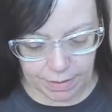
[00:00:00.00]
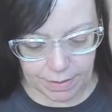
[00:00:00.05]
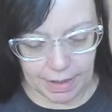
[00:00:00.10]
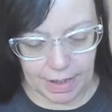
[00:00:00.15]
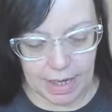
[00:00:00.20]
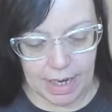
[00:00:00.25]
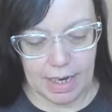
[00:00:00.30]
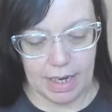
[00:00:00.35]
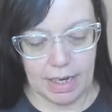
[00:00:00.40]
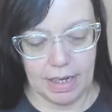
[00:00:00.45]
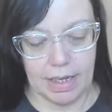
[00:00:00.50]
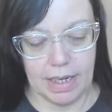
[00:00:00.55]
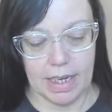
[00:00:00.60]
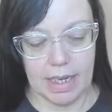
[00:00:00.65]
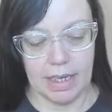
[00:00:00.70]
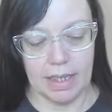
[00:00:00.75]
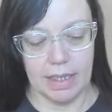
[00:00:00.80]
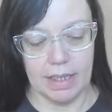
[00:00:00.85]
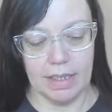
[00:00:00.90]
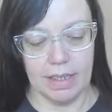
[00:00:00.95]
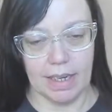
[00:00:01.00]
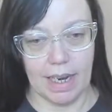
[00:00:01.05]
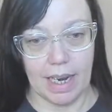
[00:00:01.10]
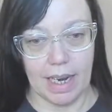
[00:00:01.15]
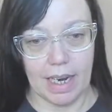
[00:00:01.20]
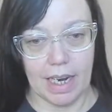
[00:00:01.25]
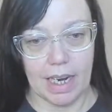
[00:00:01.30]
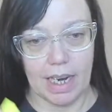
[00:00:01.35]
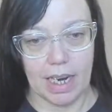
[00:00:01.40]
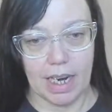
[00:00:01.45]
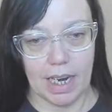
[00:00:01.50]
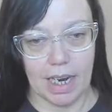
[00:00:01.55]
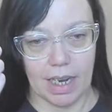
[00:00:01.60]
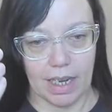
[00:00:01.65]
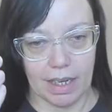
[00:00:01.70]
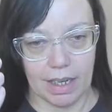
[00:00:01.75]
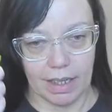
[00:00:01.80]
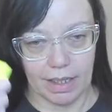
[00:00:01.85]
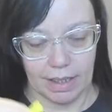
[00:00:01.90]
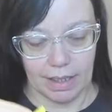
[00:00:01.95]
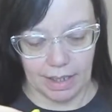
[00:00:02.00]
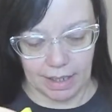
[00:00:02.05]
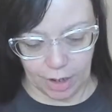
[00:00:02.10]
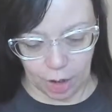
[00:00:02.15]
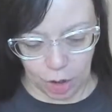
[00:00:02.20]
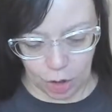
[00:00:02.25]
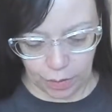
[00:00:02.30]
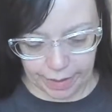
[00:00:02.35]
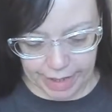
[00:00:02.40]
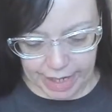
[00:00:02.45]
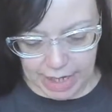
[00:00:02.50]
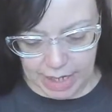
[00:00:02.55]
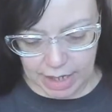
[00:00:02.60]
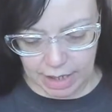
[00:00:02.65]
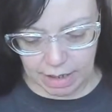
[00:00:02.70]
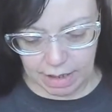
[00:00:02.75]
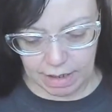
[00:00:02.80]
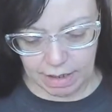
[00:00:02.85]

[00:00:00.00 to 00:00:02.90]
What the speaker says: and it is a like green